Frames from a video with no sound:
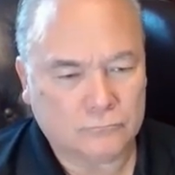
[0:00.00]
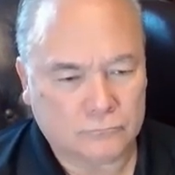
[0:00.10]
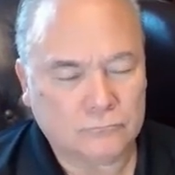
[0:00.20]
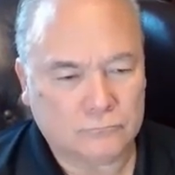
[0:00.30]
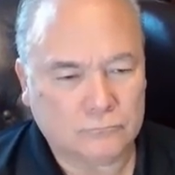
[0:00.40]

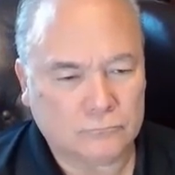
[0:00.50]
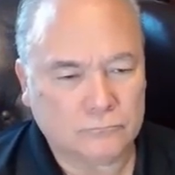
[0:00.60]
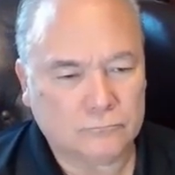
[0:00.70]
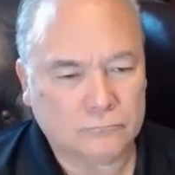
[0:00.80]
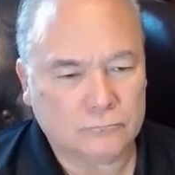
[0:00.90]

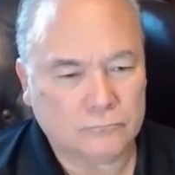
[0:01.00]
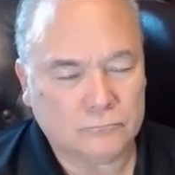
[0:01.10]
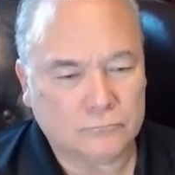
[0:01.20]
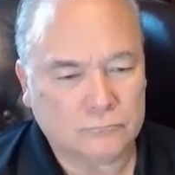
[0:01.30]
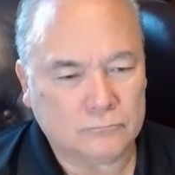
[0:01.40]

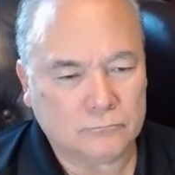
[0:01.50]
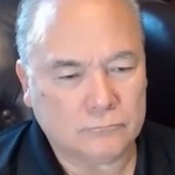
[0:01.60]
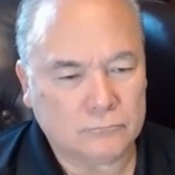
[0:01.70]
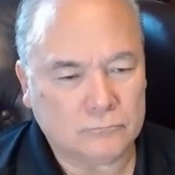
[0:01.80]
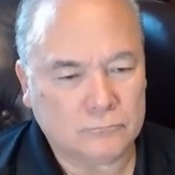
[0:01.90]

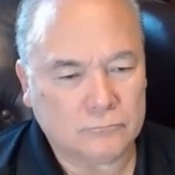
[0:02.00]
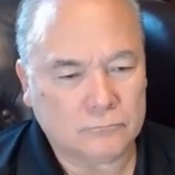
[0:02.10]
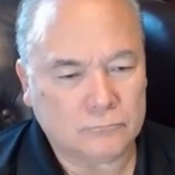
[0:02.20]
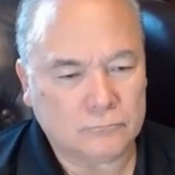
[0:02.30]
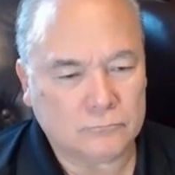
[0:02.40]

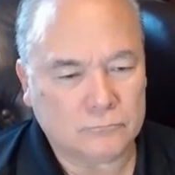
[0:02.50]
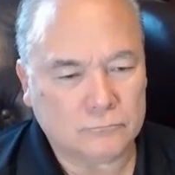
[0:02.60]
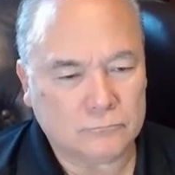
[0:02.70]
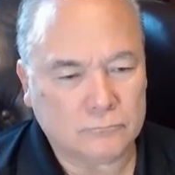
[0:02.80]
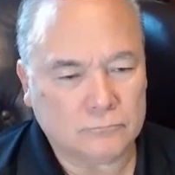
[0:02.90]

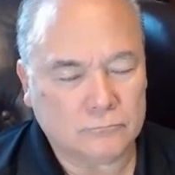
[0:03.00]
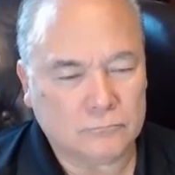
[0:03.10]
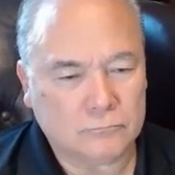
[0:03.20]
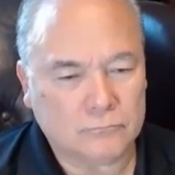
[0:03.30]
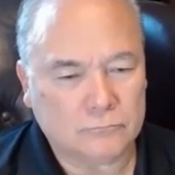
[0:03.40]

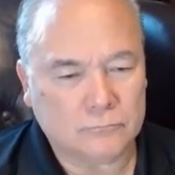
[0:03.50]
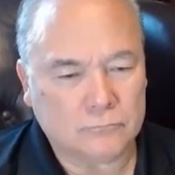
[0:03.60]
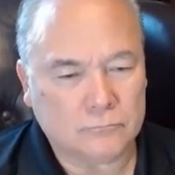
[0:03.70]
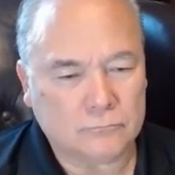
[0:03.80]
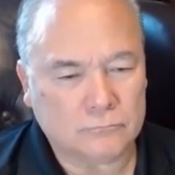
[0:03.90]

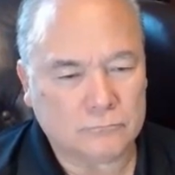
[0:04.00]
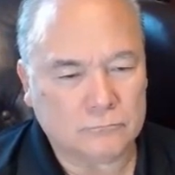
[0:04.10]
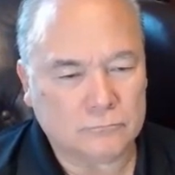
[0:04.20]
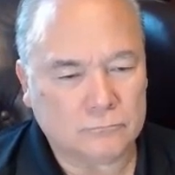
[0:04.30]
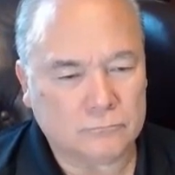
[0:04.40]

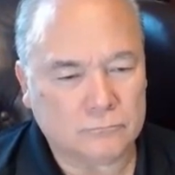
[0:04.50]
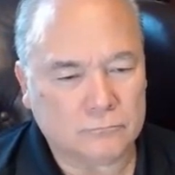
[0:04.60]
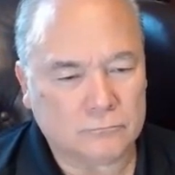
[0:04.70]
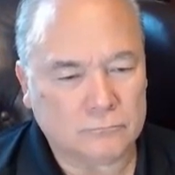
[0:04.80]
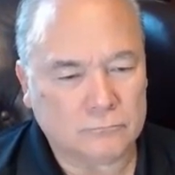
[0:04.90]

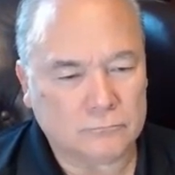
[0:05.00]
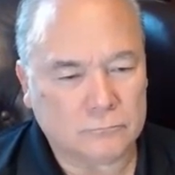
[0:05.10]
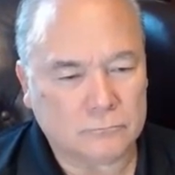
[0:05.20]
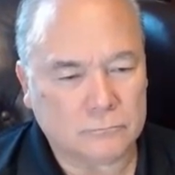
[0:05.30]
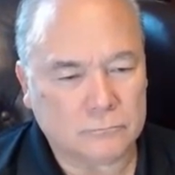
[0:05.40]
[no speech]